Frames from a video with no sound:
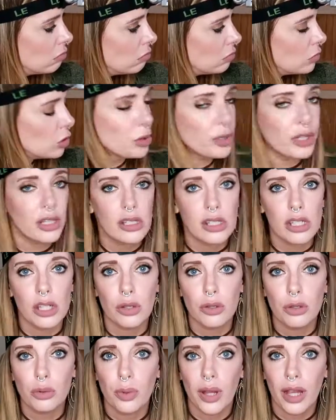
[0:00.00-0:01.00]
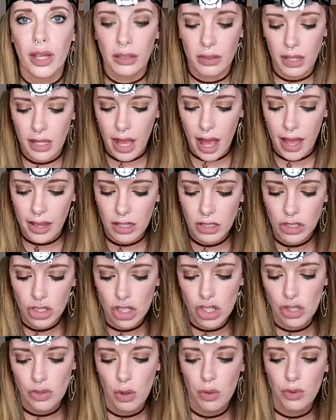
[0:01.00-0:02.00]
You guys hear the rain? Like, I can
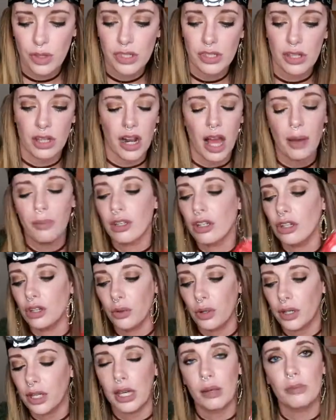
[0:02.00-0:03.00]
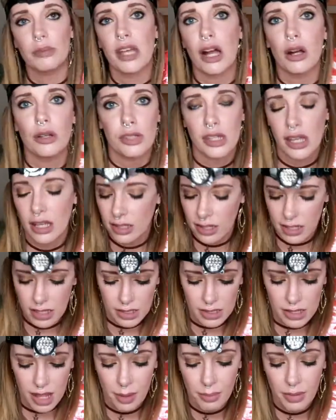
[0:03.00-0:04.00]
just throw this on. I'm gonna go to Kim's house like
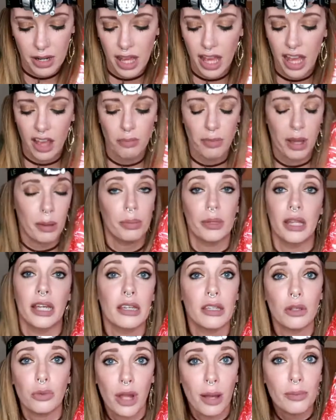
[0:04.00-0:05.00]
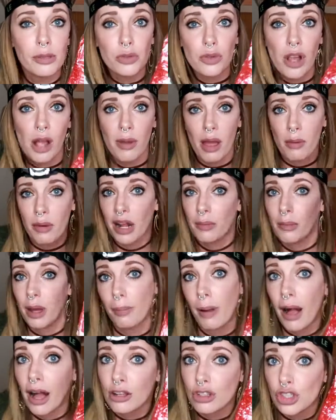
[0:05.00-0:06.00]
this. I'm gonna have my blanket wrapped around me. I'm gonna have my
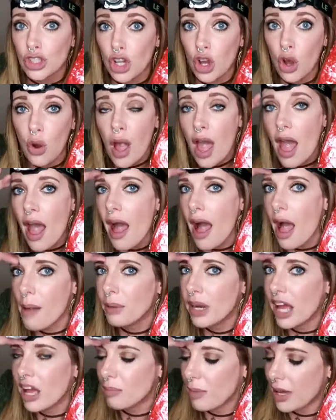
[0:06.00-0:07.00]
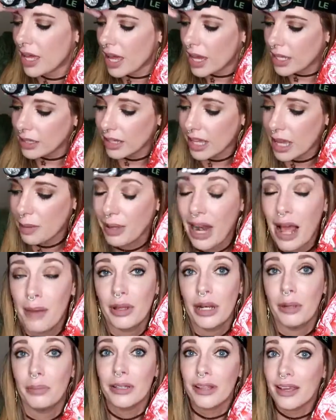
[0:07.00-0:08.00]
poncho. I'm gonna have my headlamp. I'm
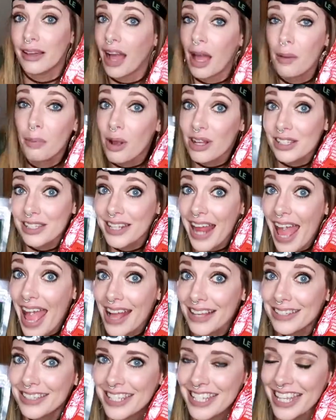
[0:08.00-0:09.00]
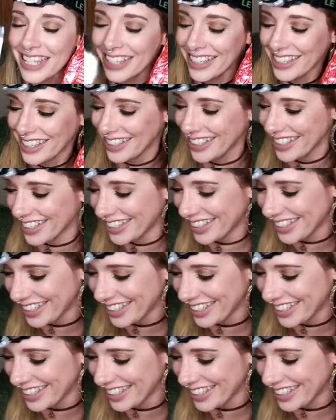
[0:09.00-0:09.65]
gonna be like, I brought snacks.